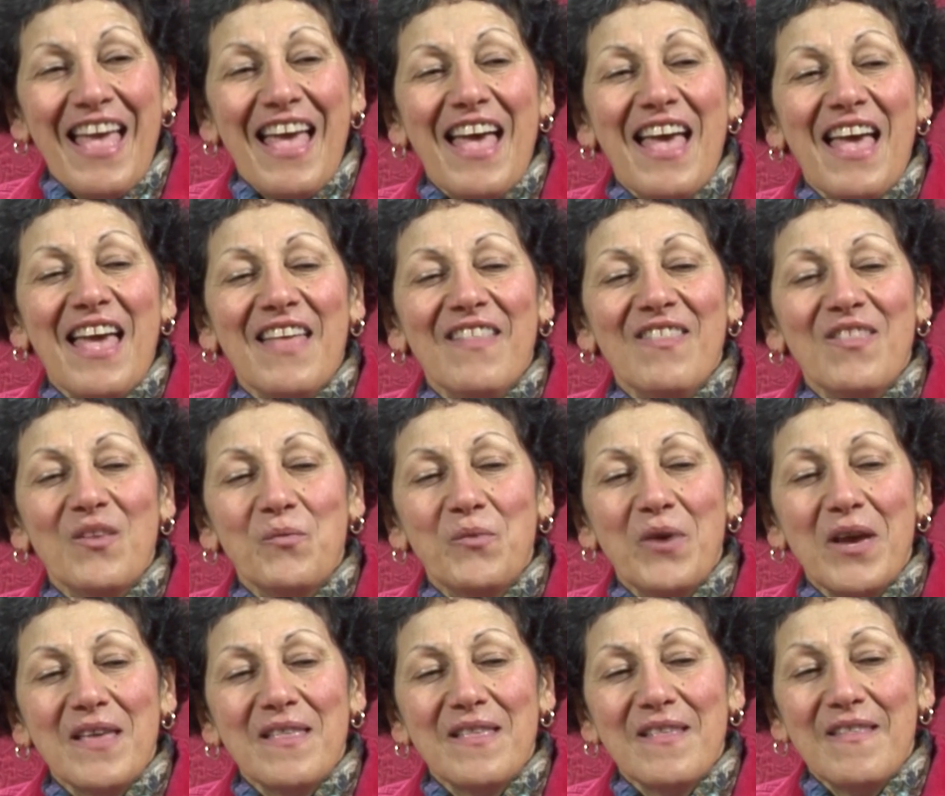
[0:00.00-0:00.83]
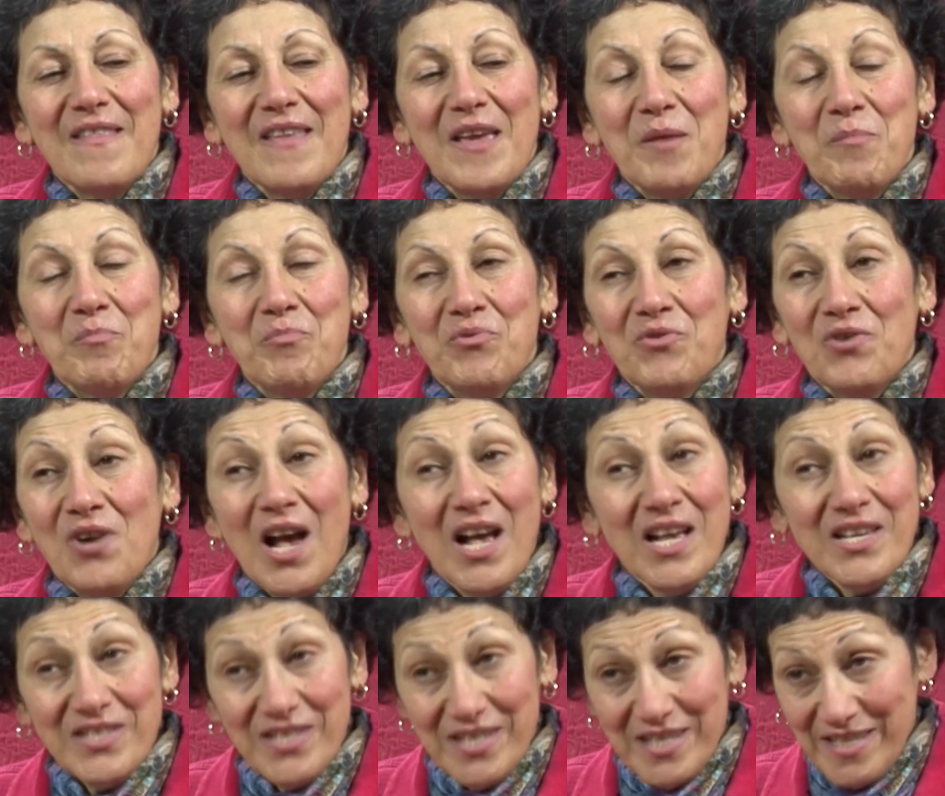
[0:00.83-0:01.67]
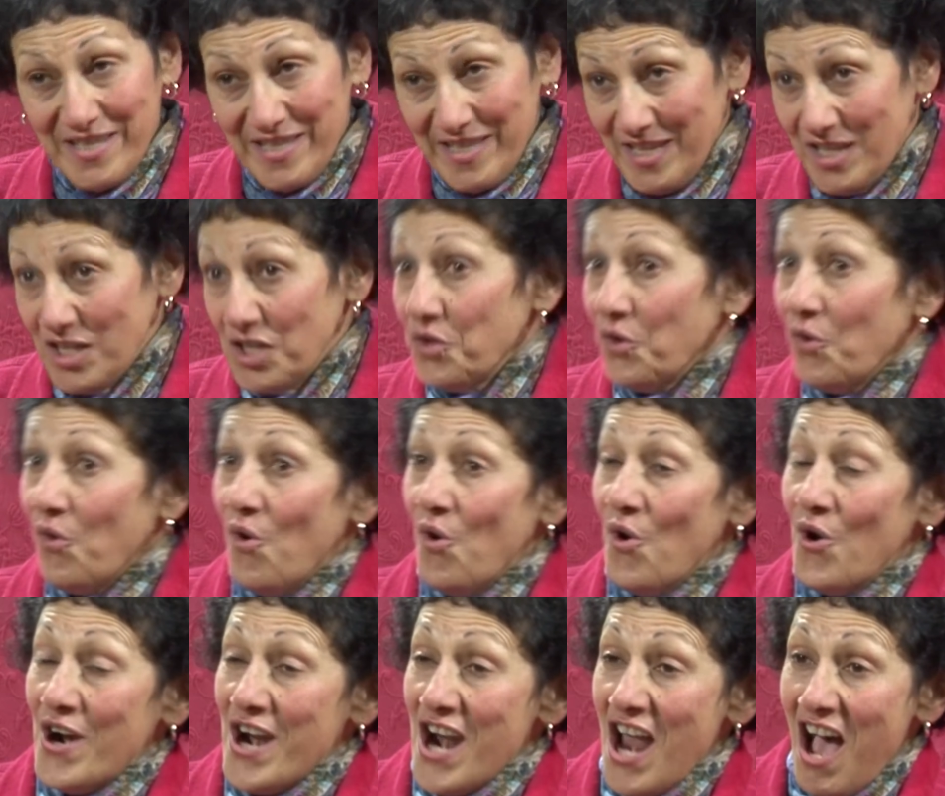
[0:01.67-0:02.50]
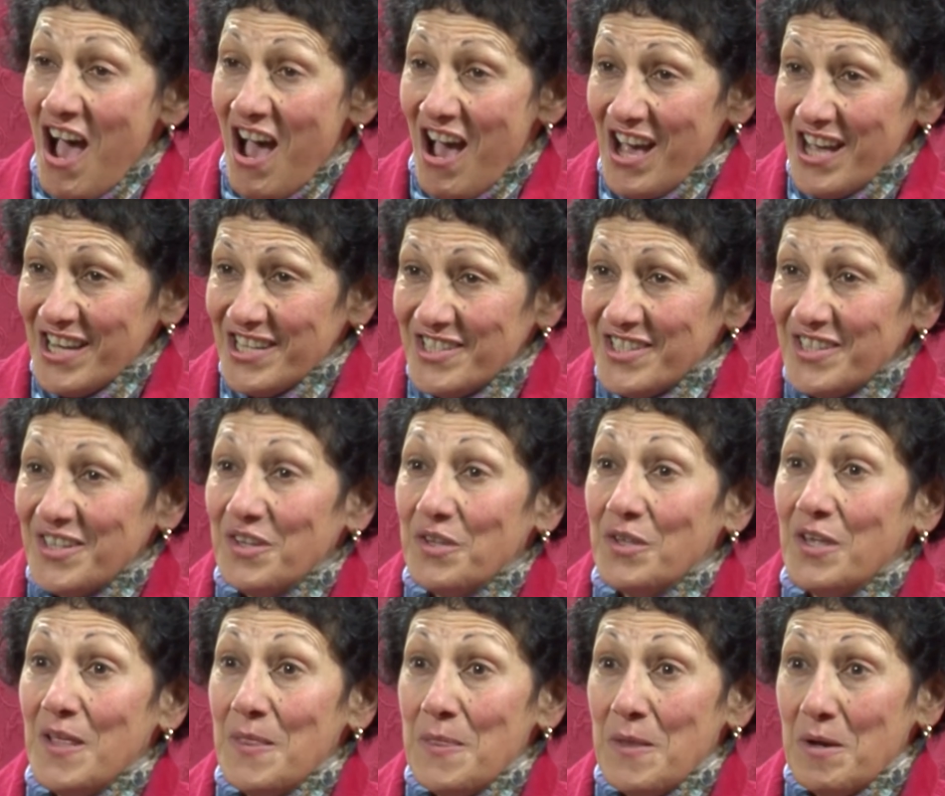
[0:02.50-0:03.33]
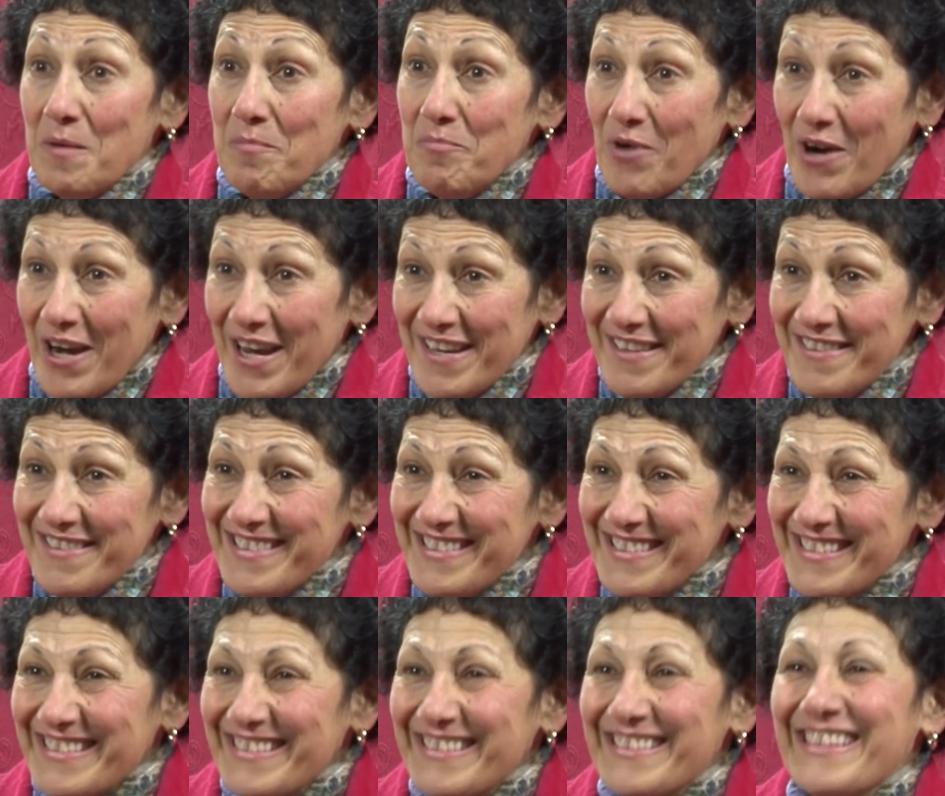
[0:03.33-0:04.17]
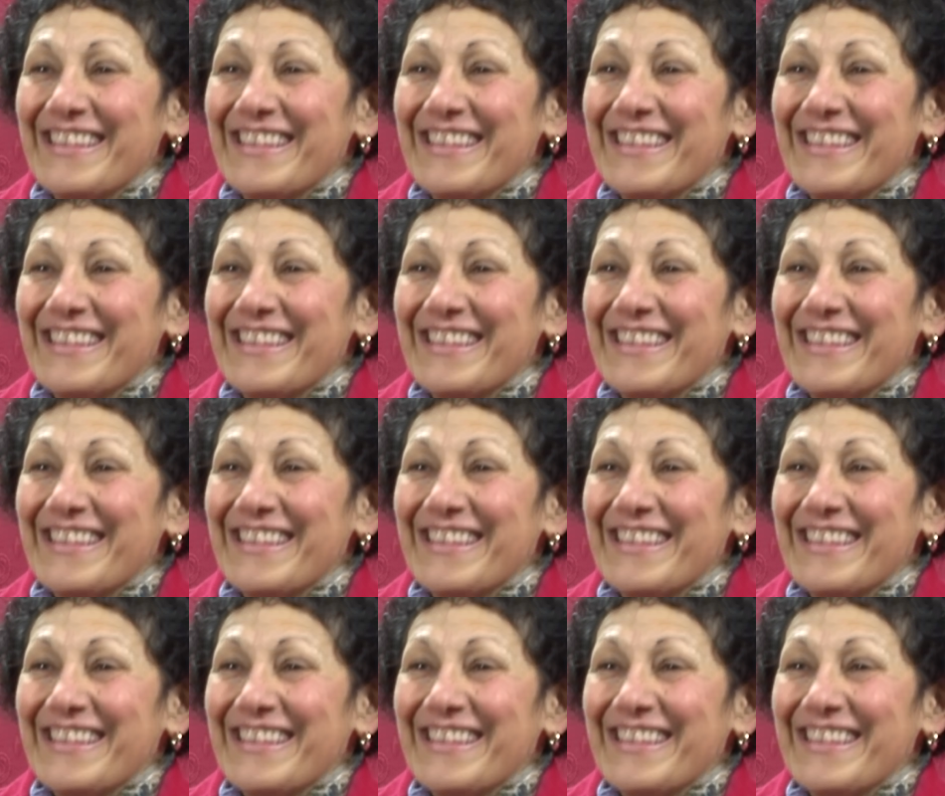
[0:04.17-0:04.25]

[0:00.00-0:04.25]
and the way that they process it or not in their brains,